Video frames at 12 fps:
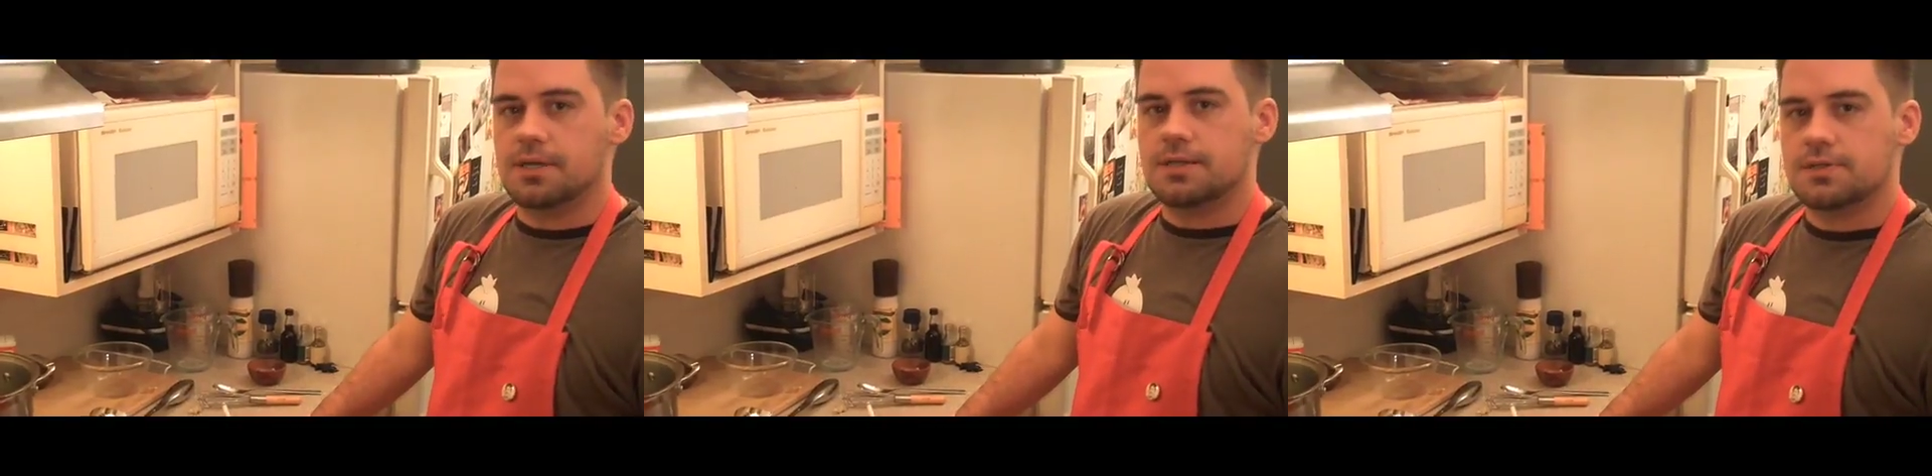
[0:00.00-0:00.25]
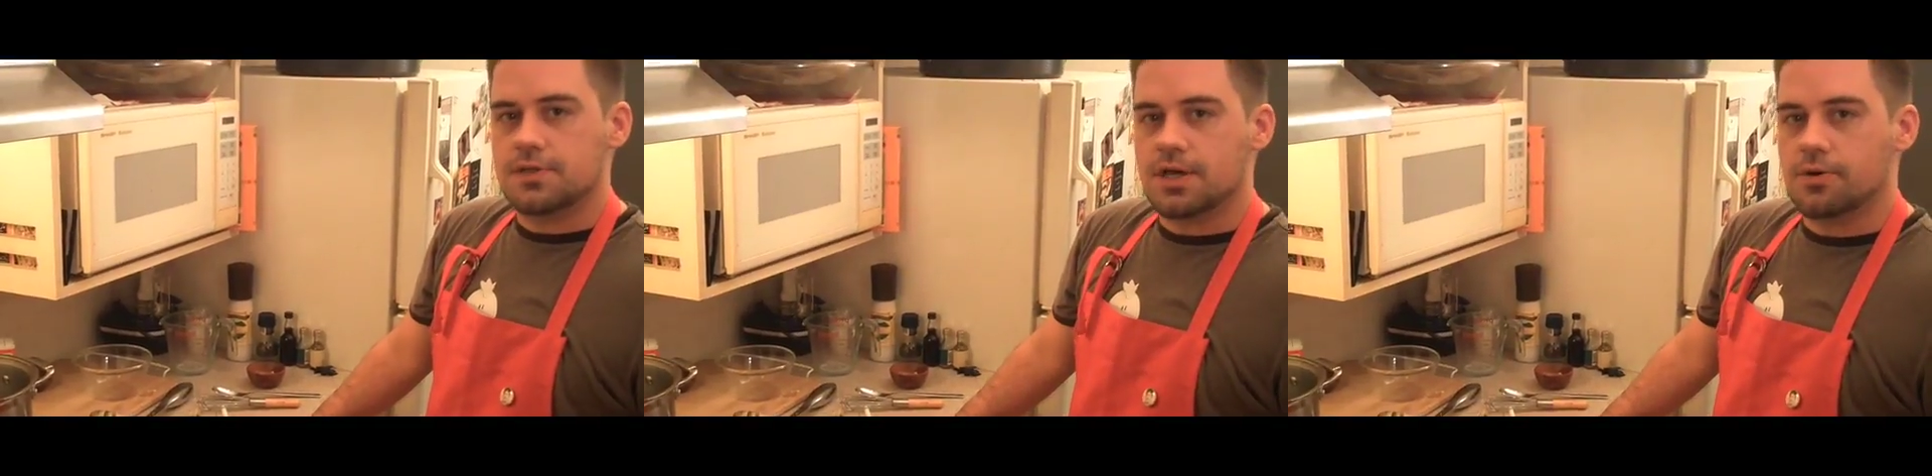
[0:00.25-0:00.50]

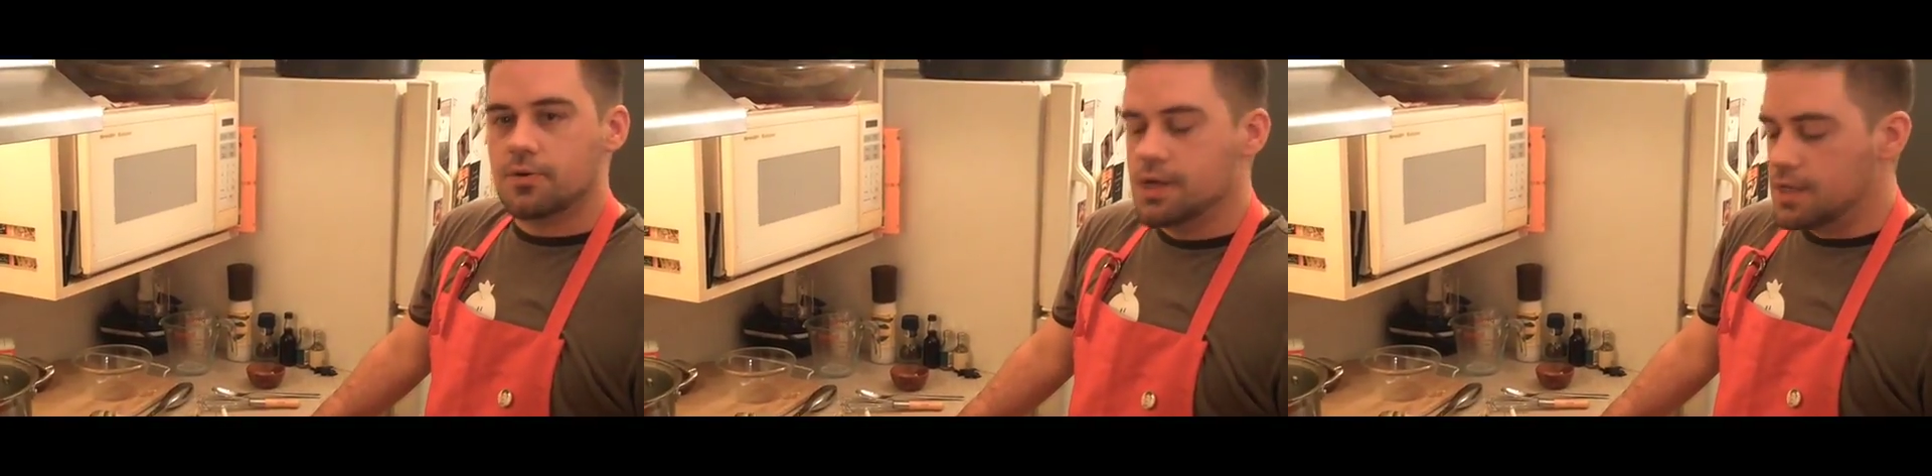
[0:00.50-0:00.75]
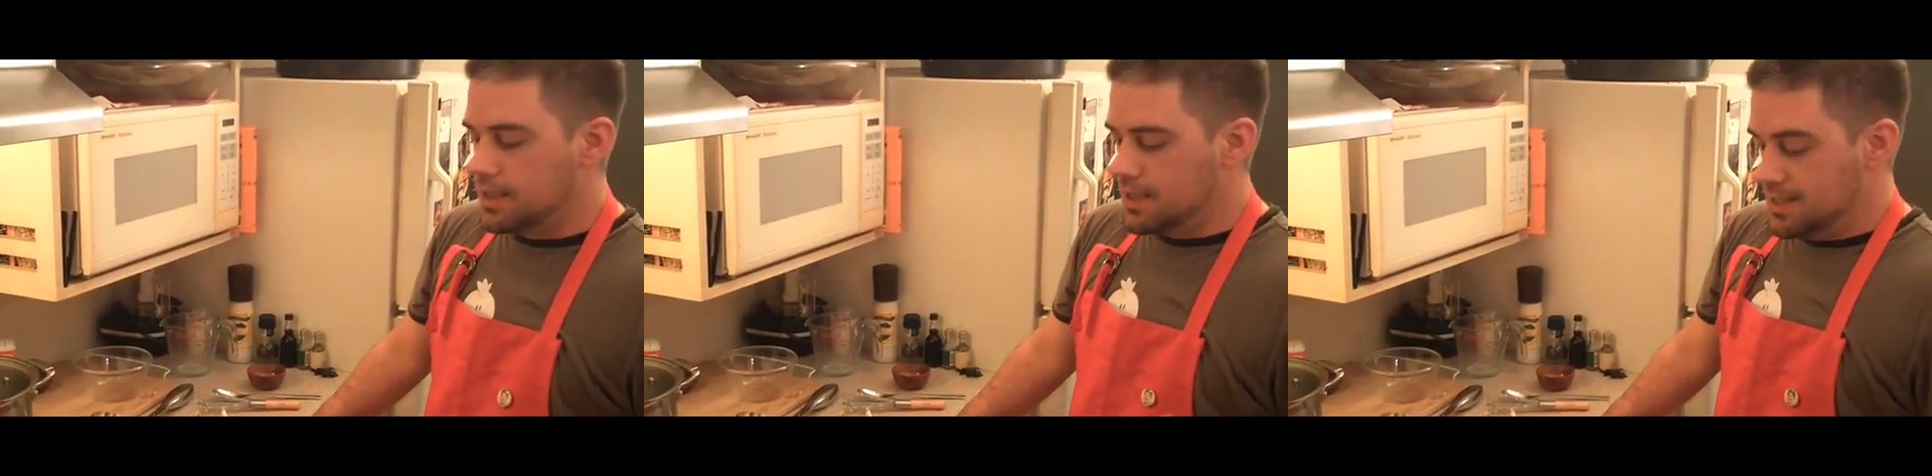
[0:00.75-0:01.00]
So
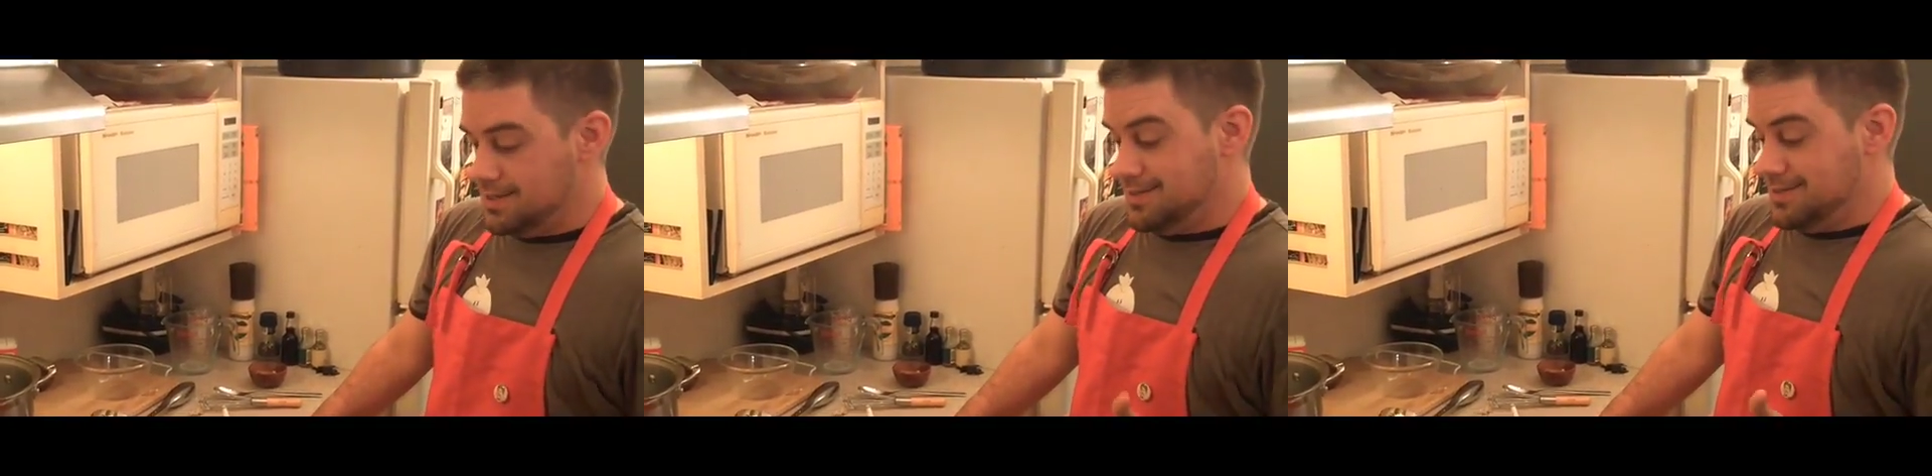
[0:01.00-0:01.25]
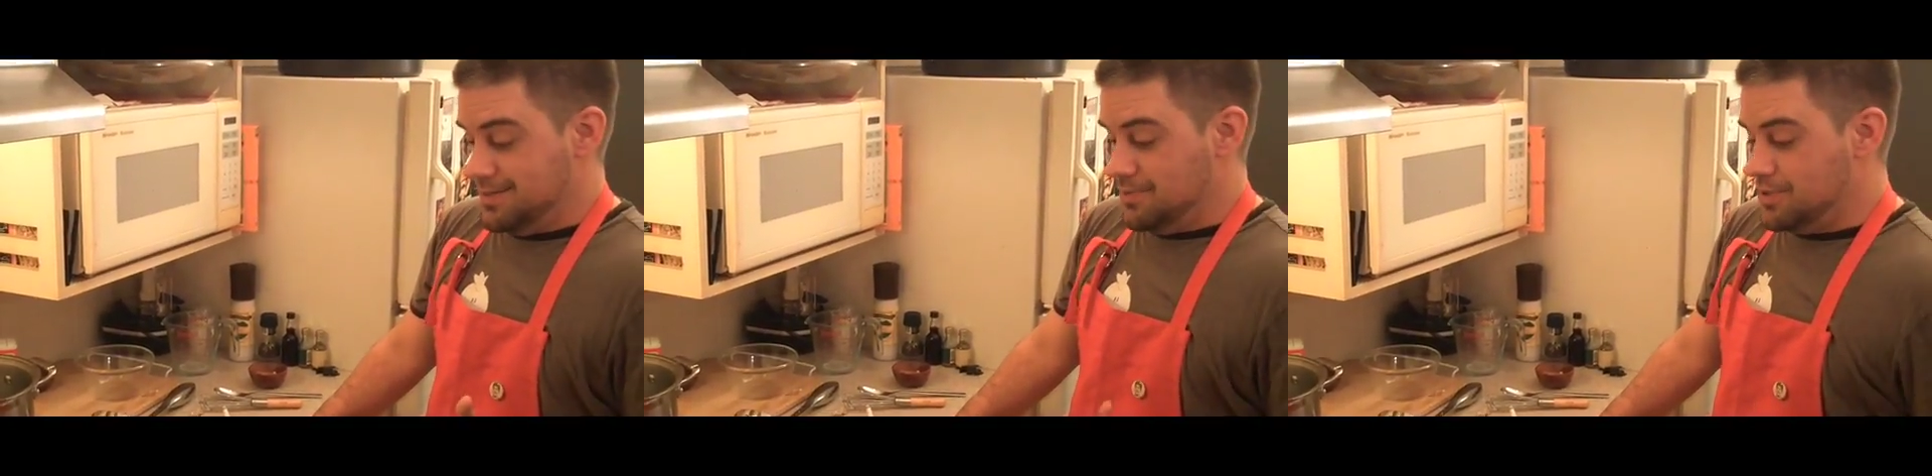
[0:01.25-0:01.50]

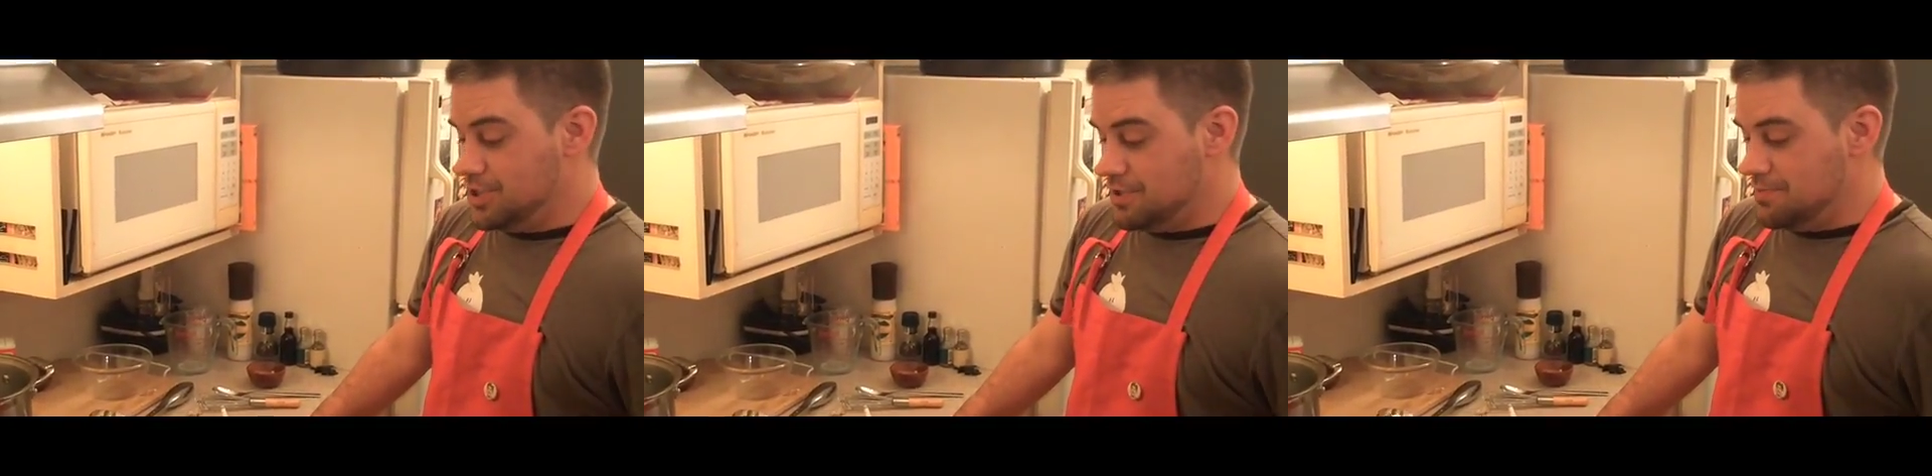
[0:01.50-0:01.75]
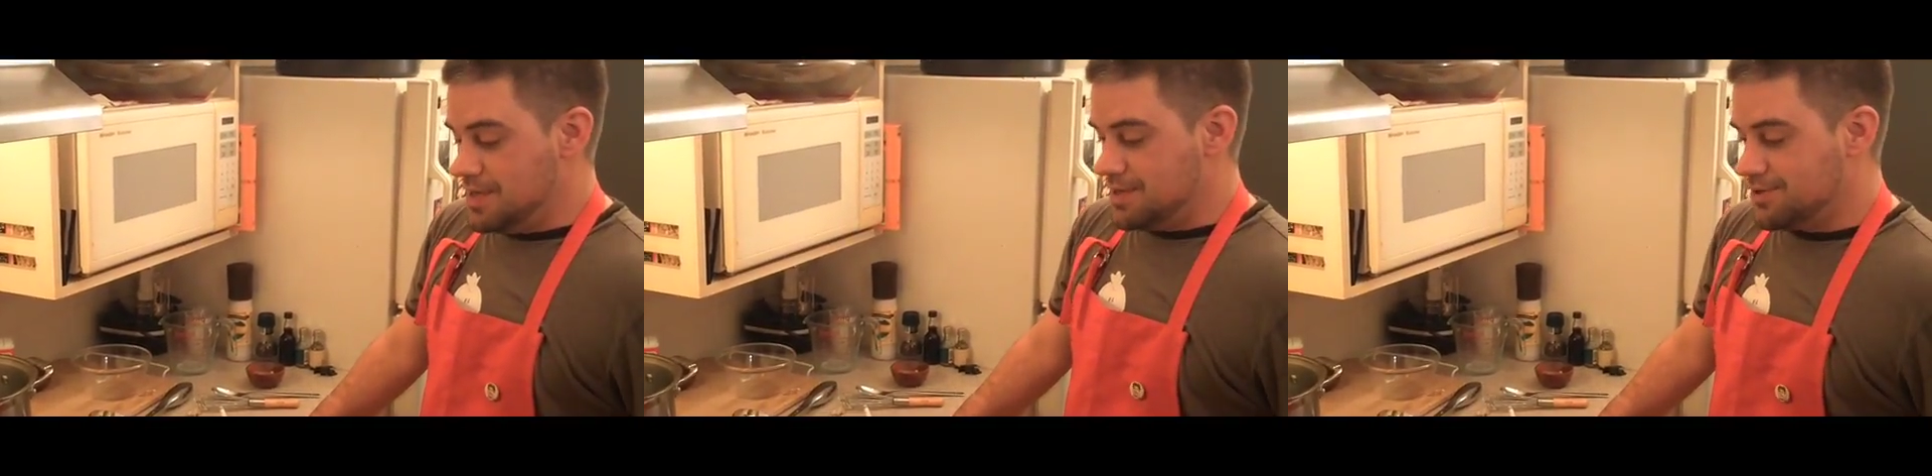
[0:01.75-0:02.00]
we should
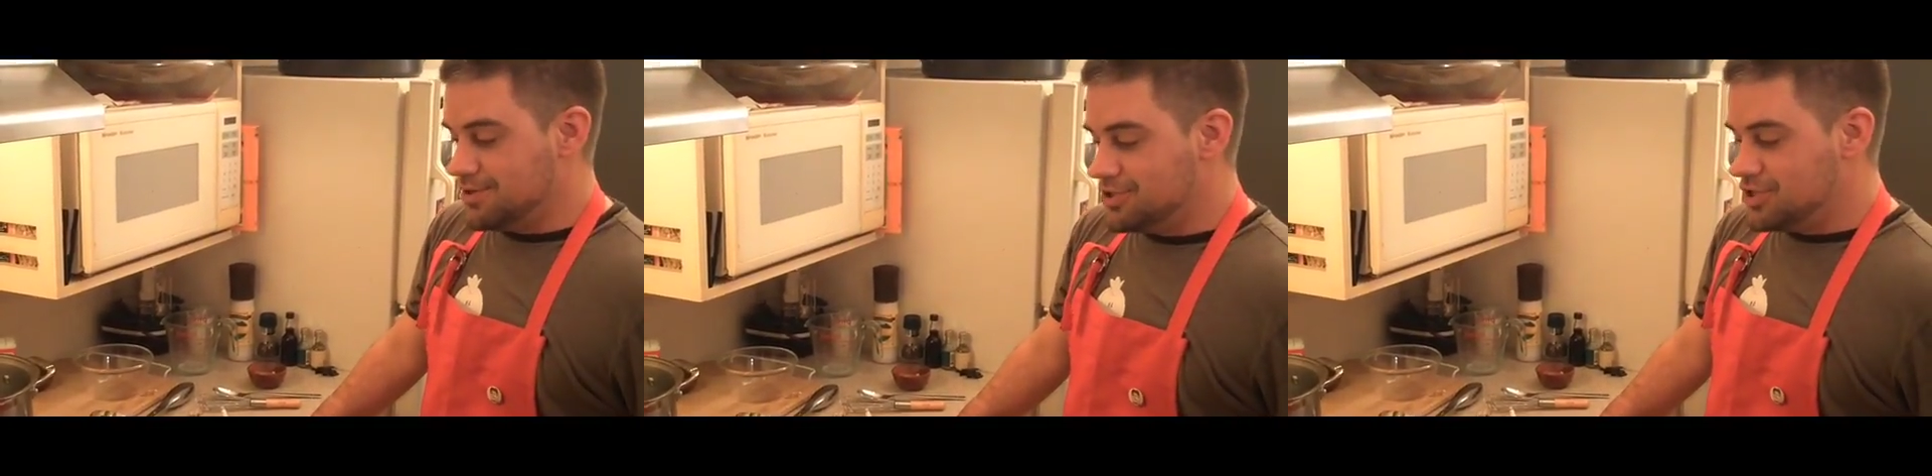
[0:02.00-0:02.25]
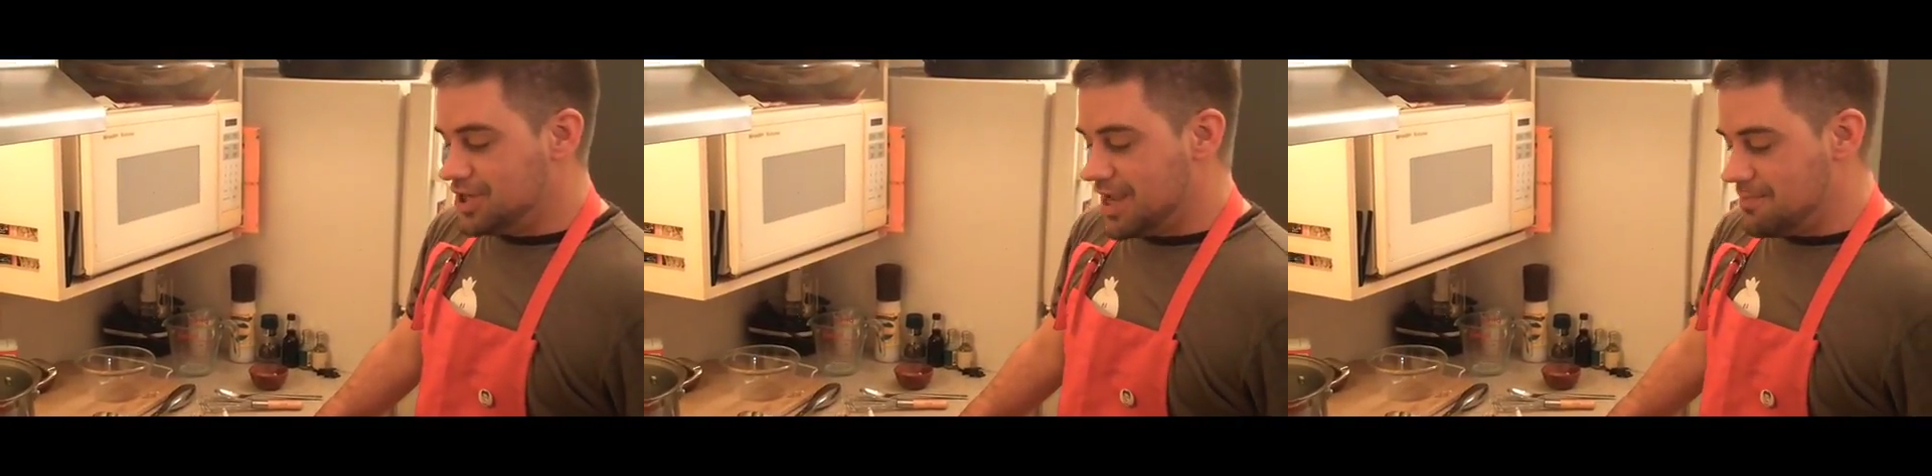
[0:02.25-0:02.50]
be in good
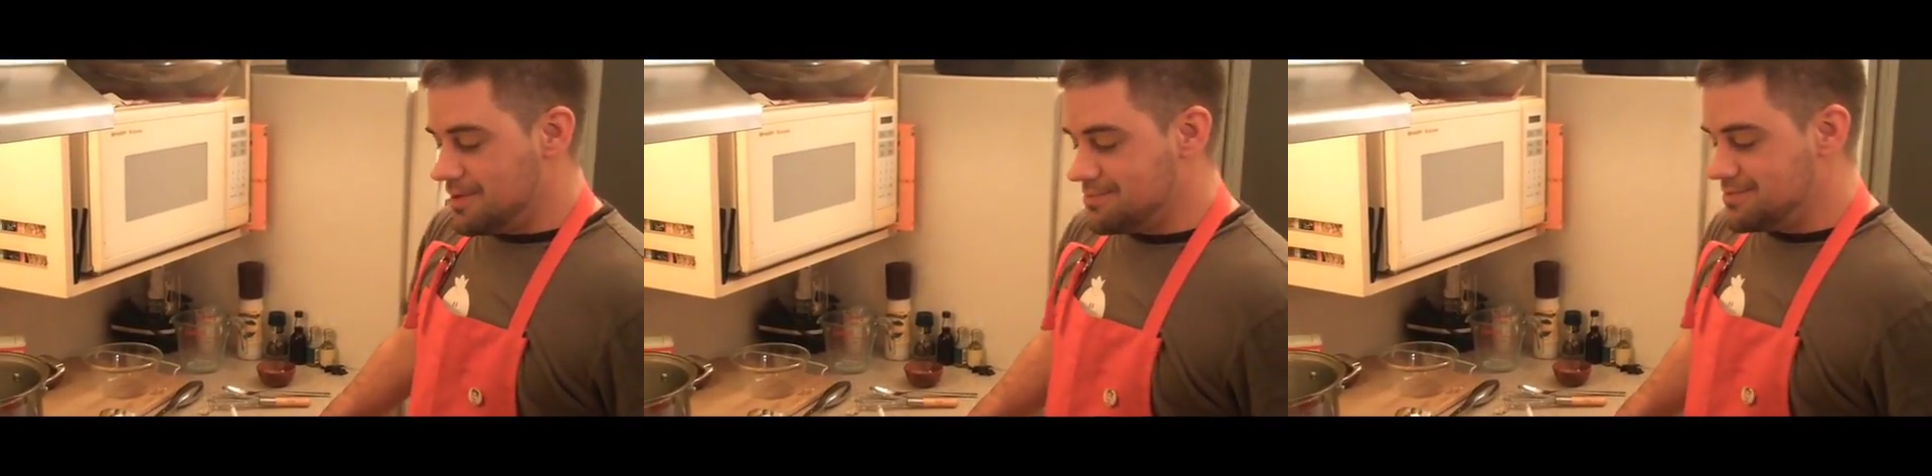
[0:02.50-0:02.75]
shape in